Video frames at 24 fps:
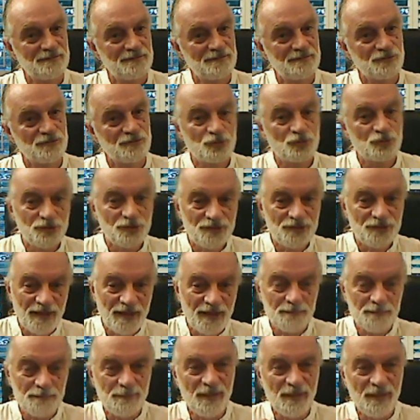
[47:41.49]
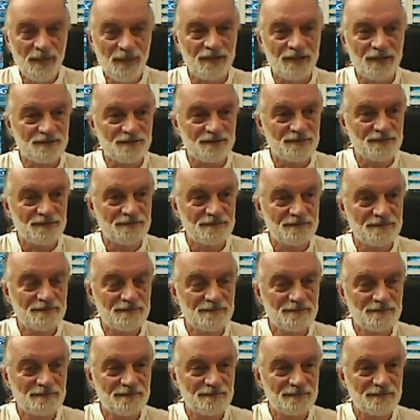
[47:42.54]
good and bad,
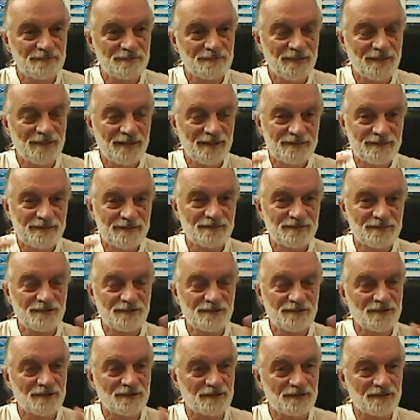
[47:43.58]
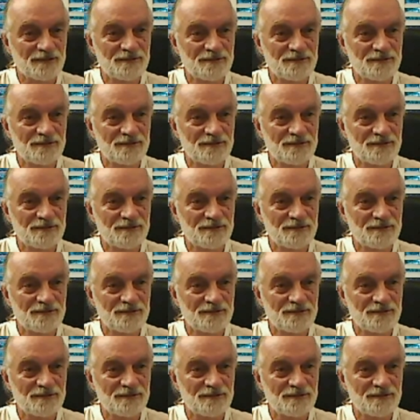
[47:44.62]
light and dark.